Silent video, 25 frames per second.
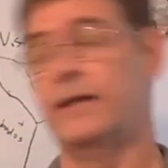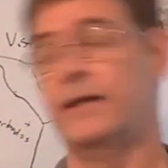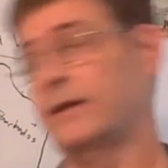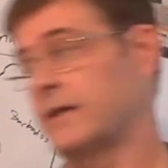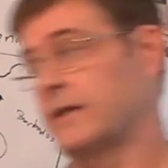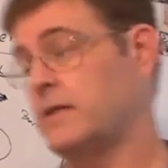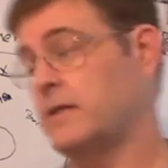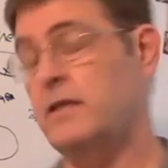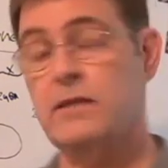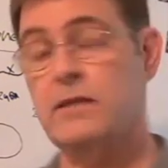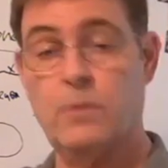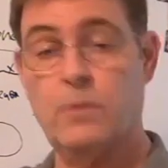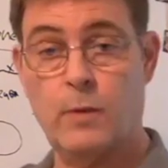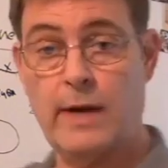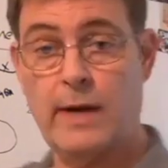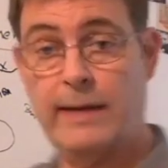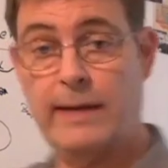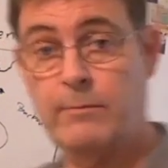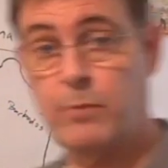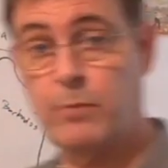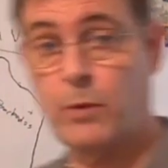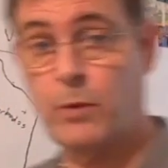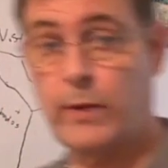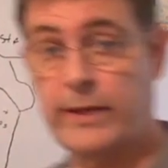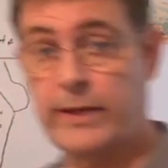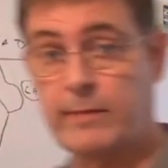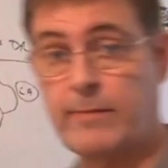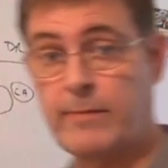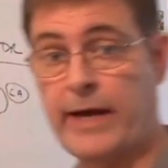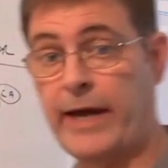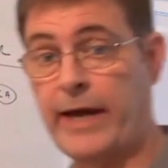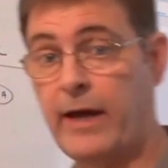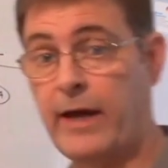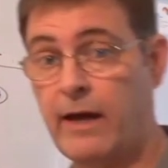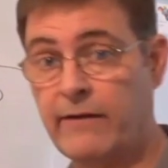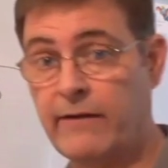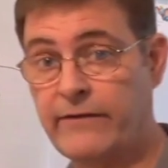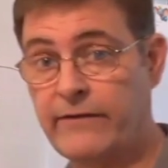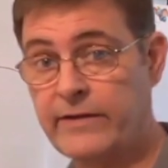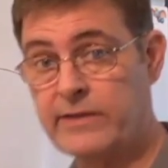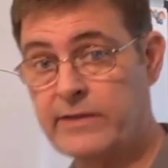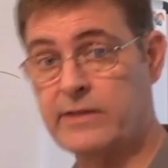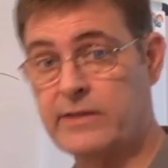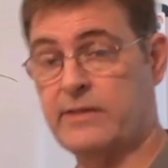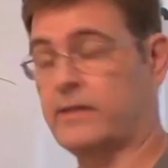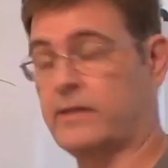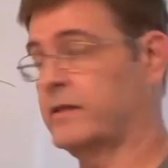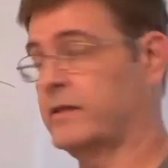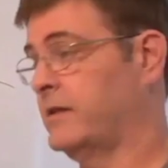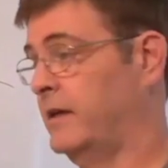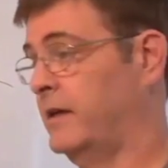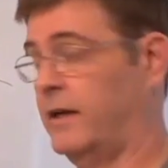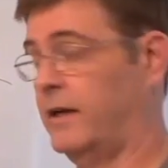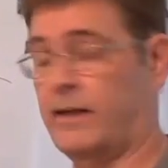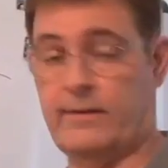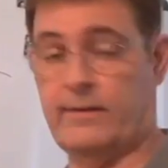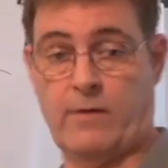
This is the whiteboard in my office.